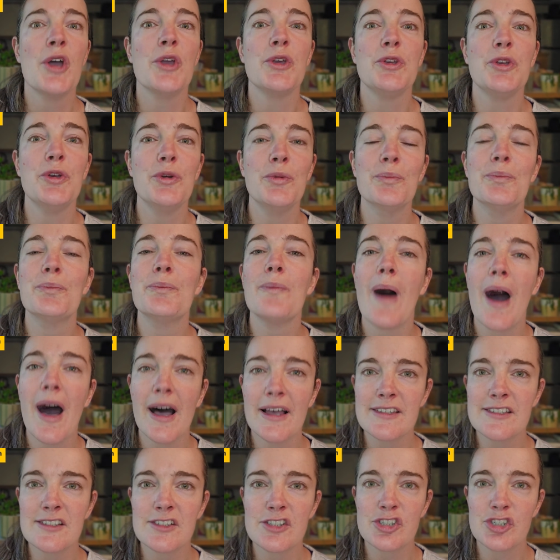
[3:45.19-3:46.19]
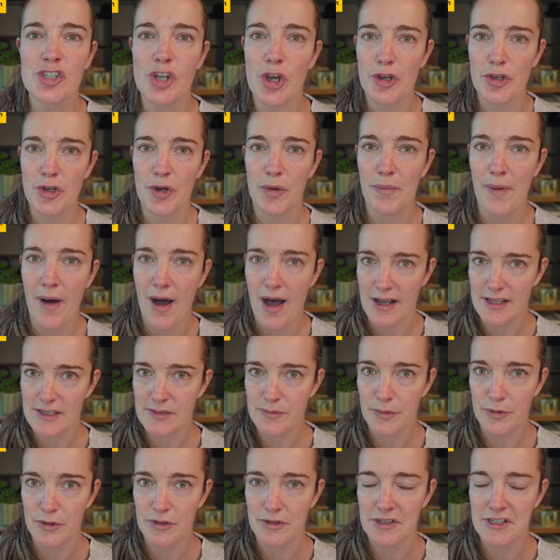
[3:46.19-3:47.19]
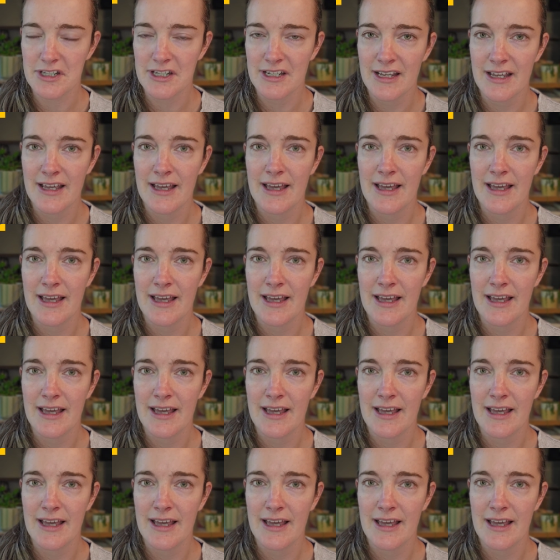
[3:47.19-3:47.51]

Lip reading: you must show your passport.